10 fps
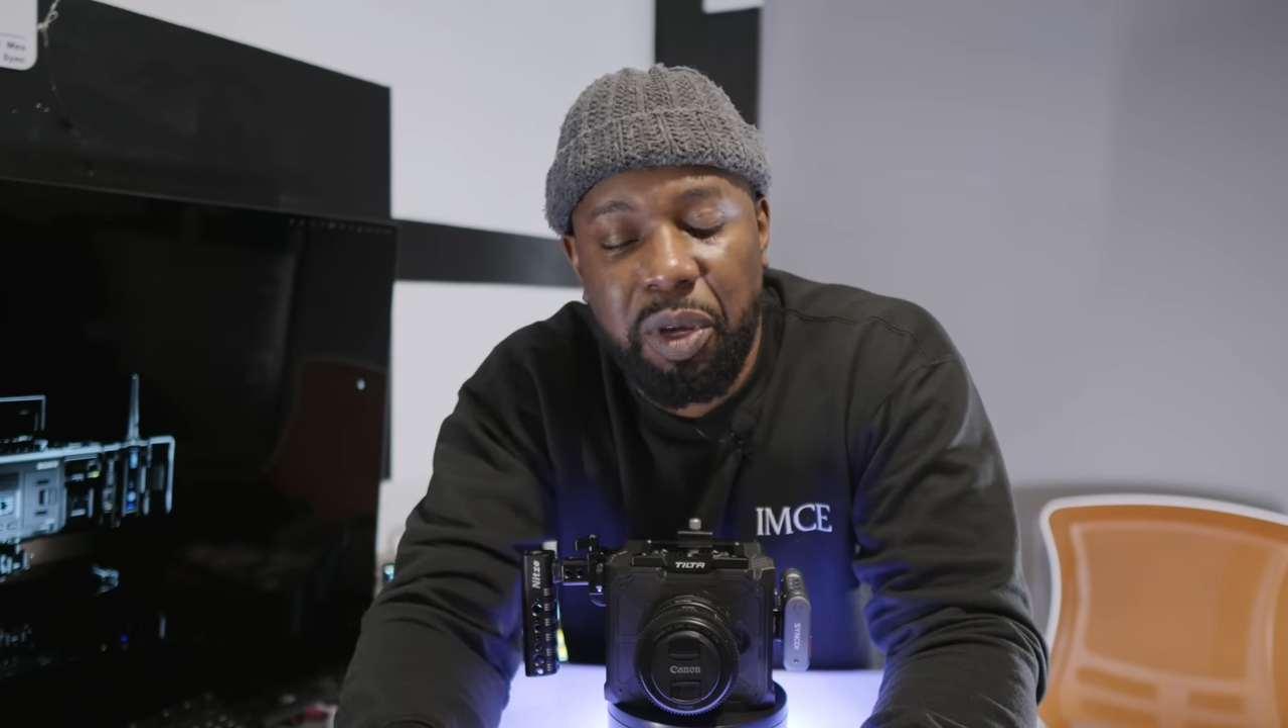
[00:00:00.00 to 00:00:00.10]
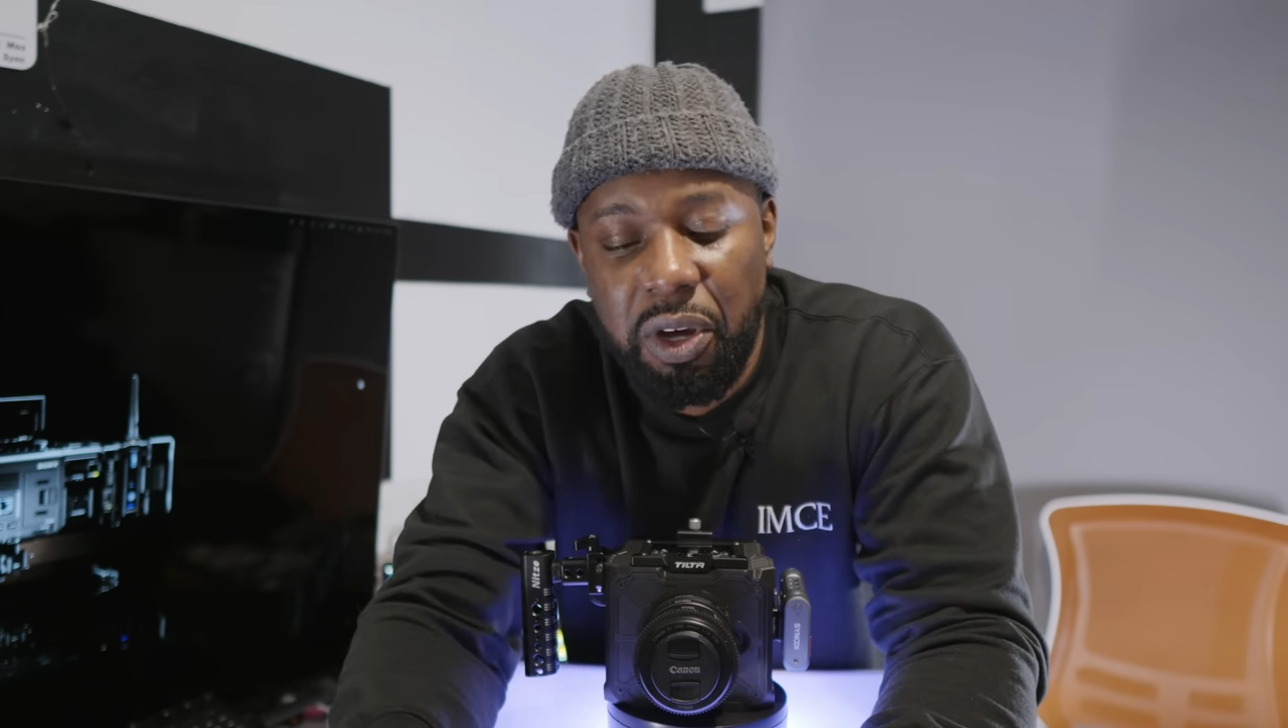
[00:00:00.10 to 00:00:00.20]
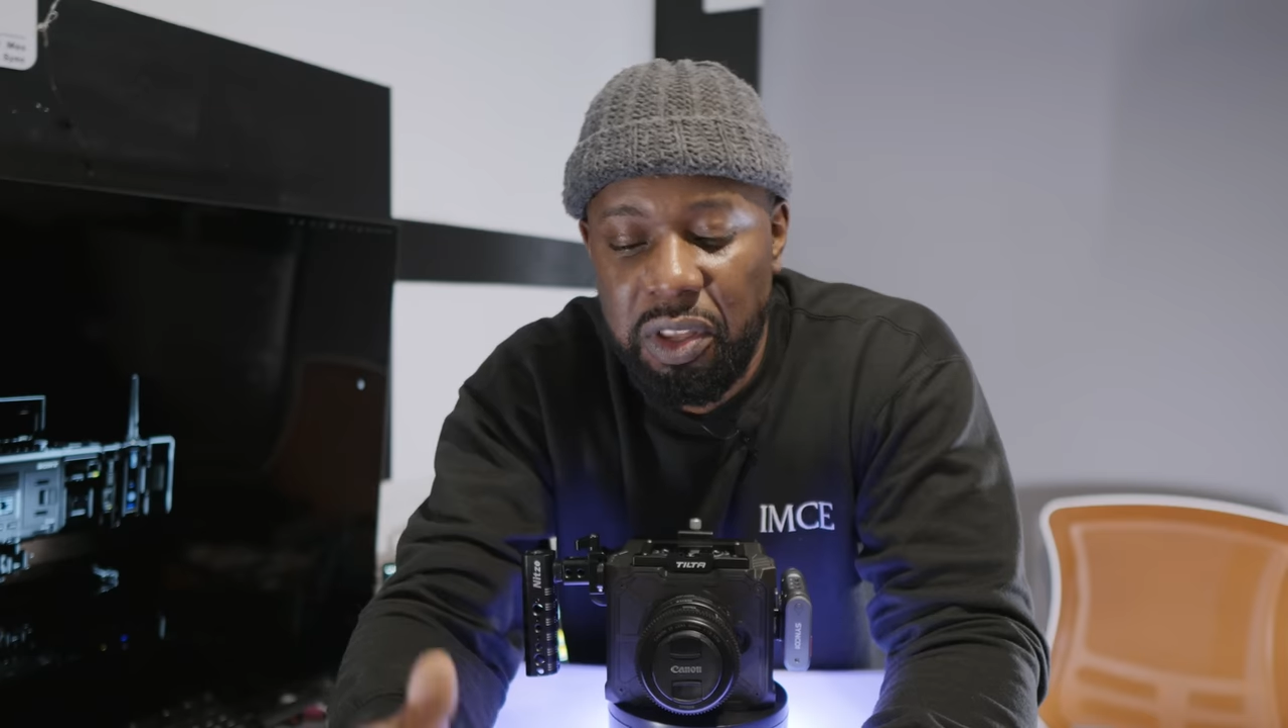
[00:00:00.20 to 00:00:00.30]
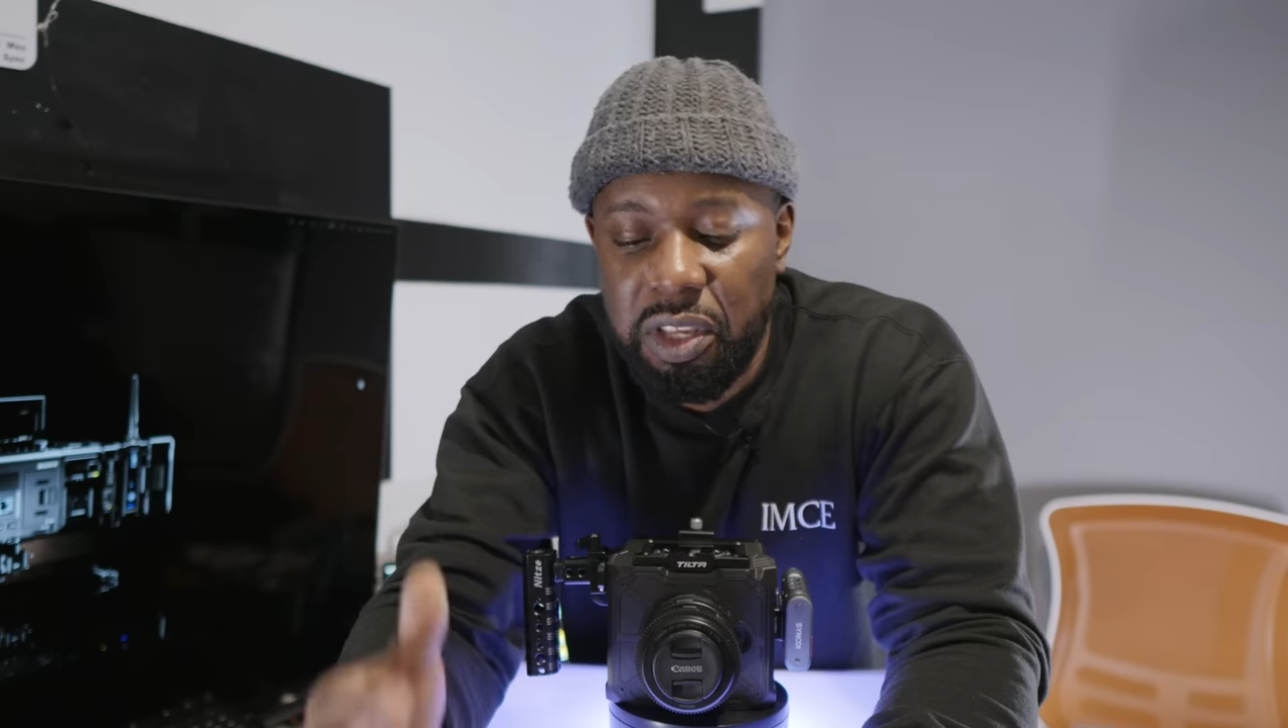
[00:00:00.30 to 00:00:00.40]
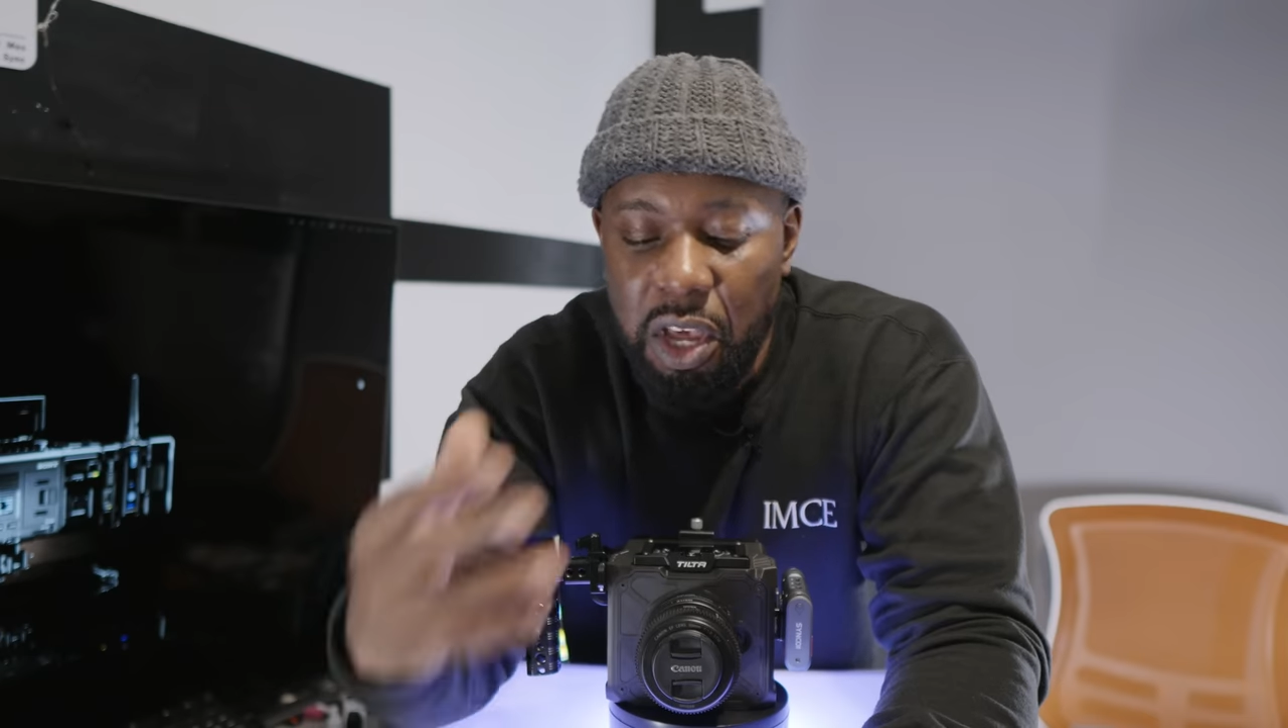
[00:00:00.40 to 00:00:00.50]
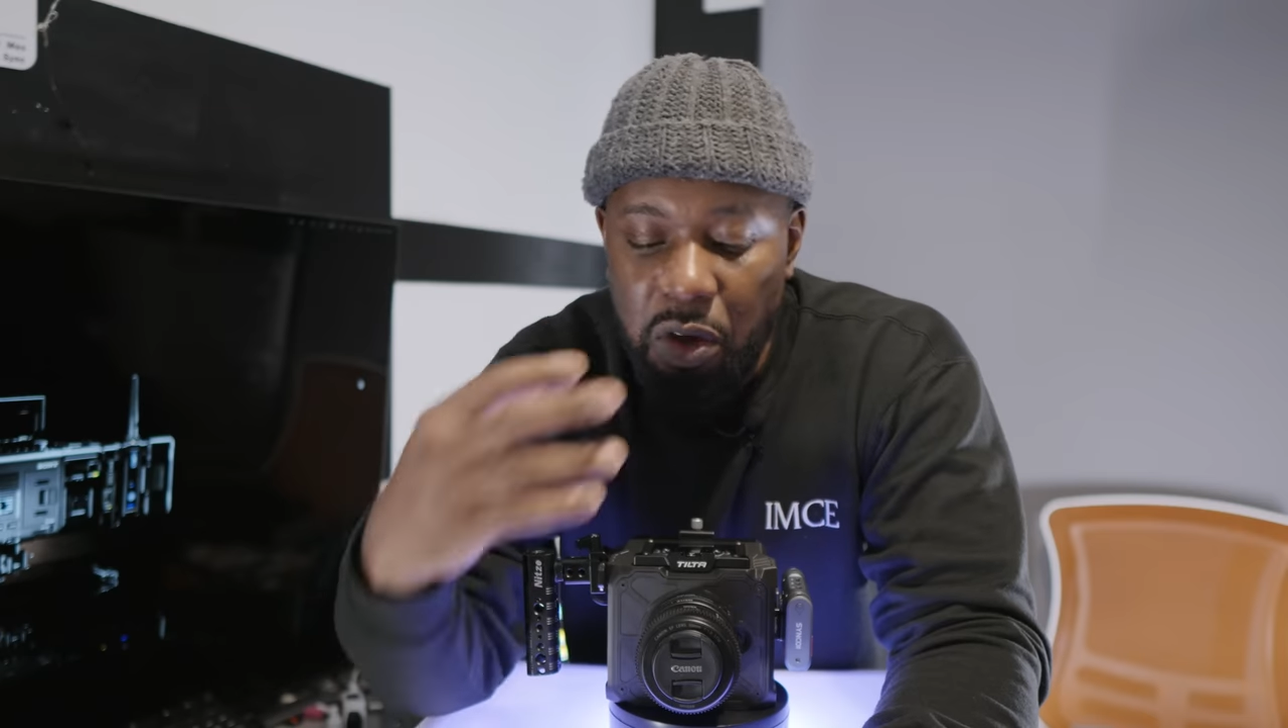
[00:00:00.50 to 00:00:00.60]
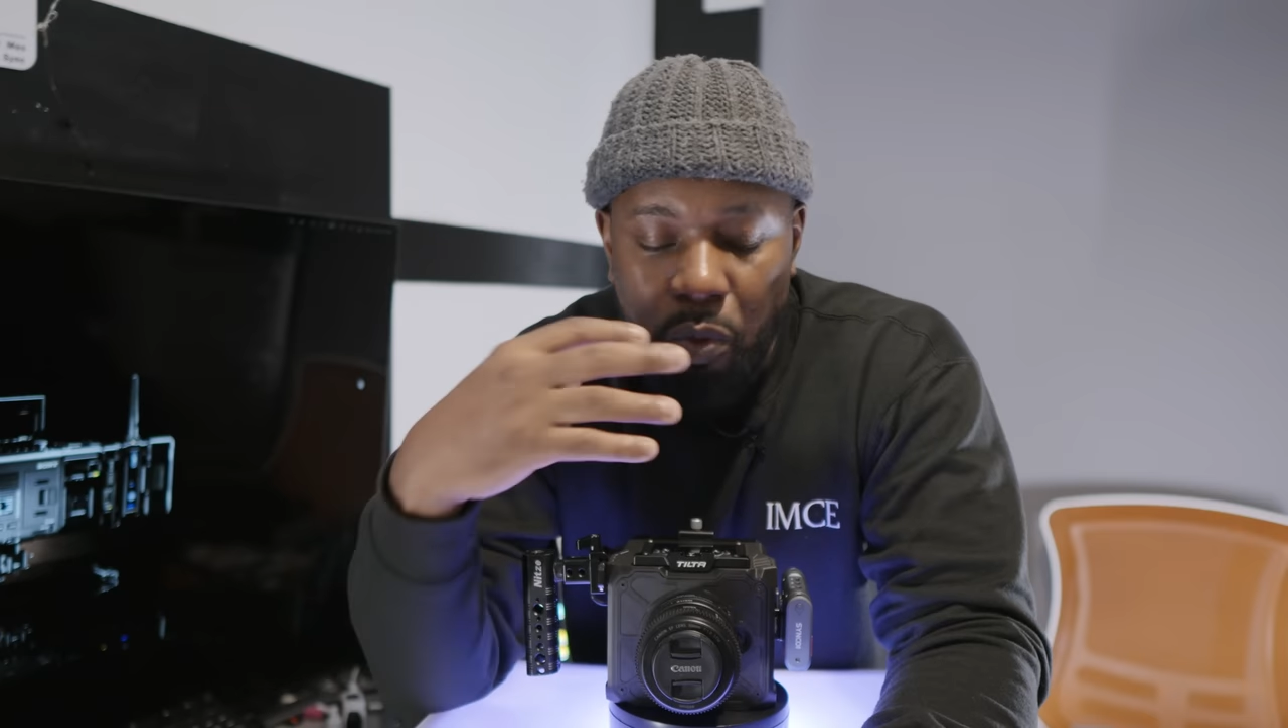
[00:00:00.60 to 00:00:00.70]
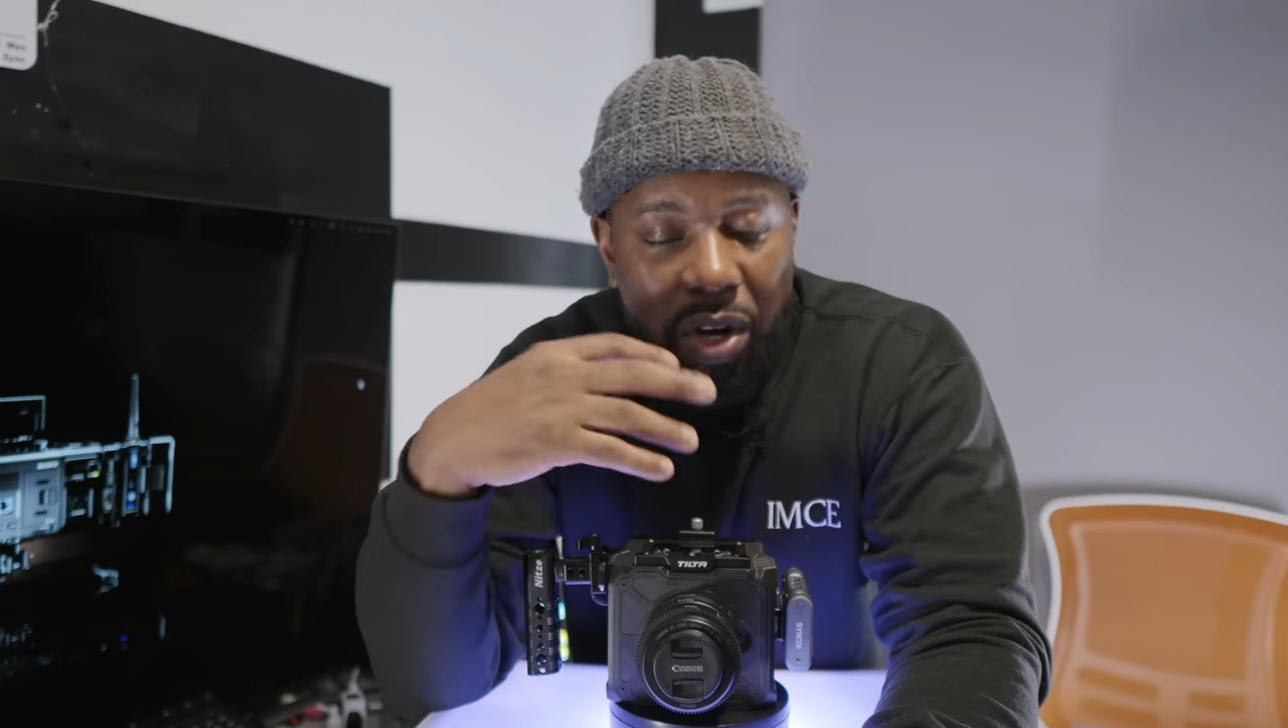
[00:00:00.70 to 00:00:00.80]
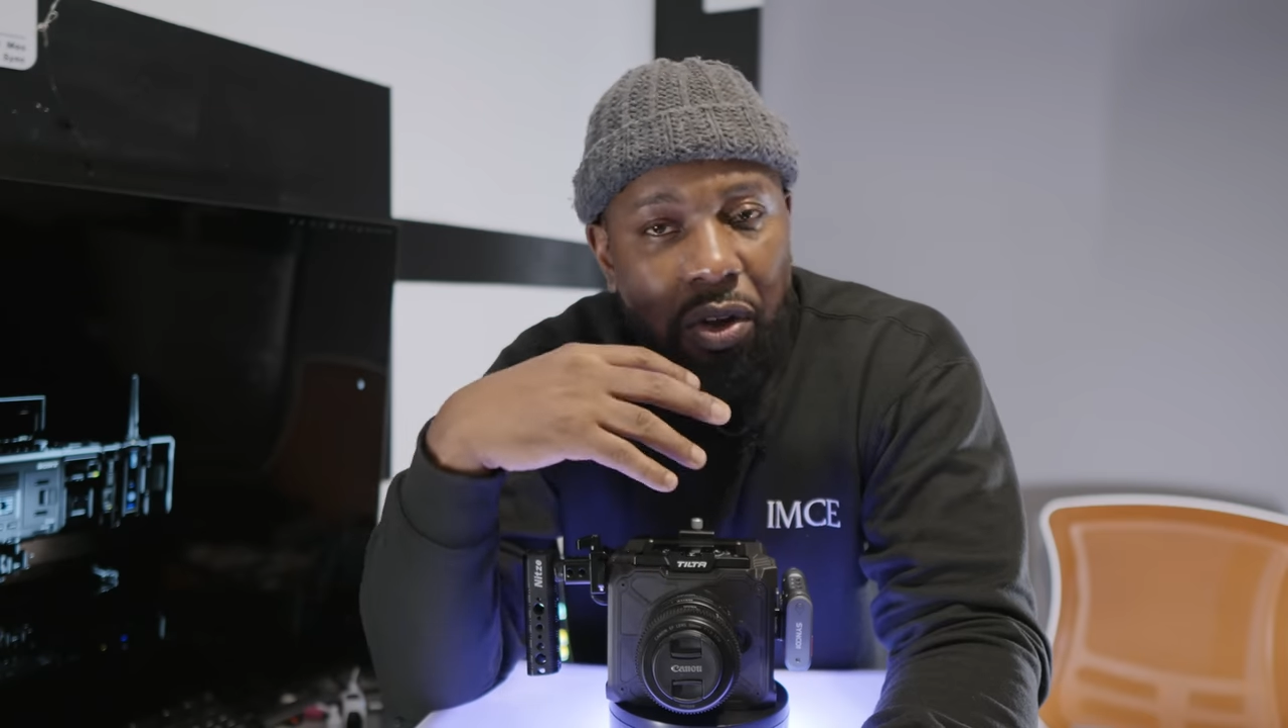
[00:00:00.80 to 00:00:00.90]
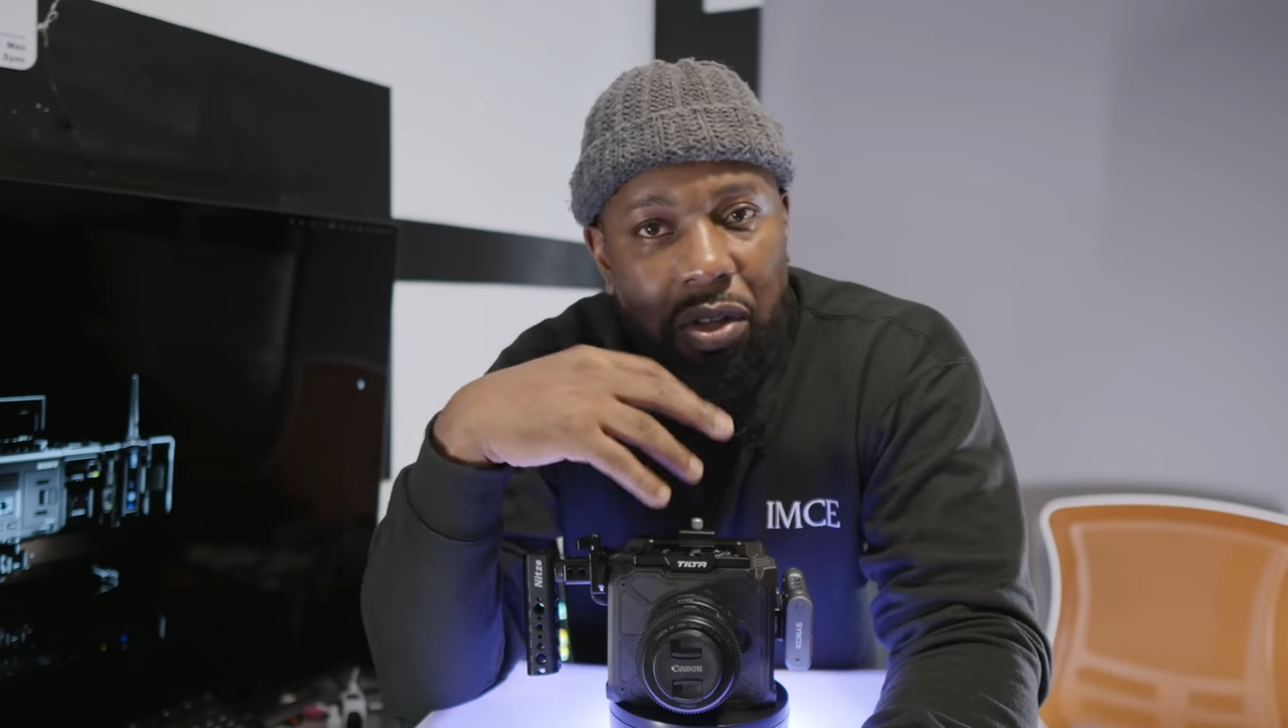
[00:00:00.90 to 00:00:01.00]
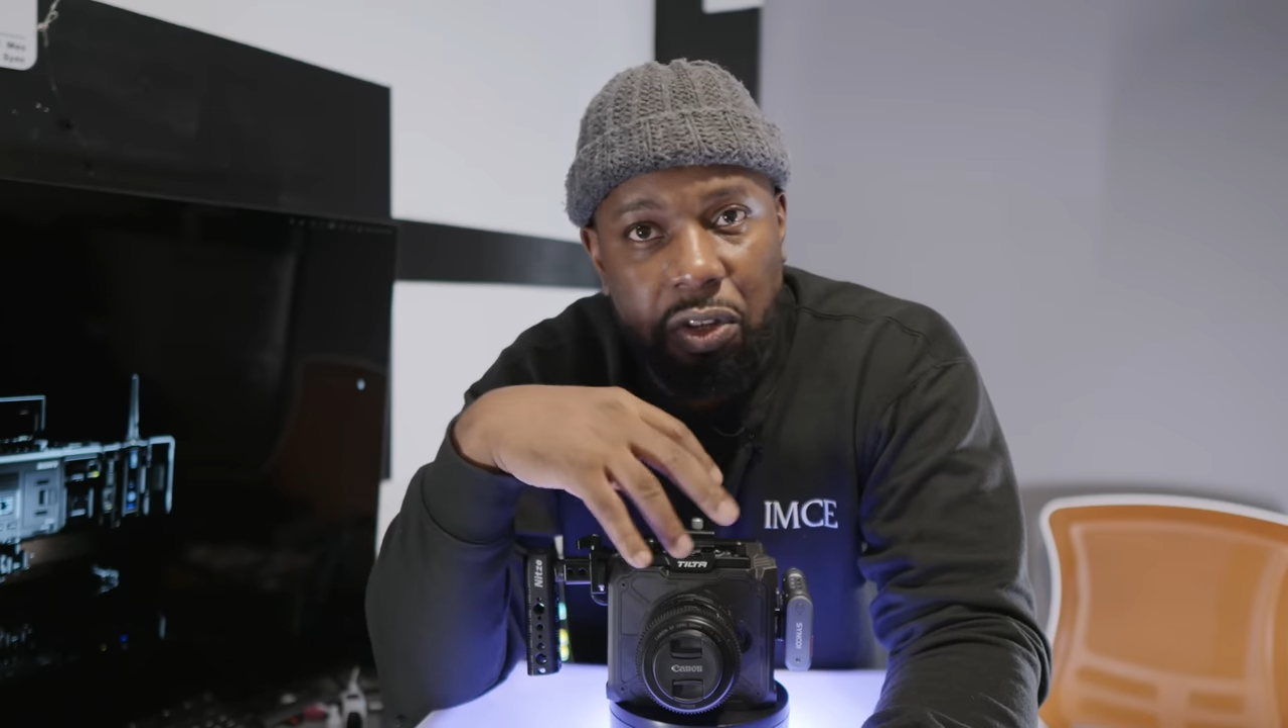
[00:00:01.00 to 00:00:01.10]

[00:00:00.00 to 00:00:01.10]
because we're not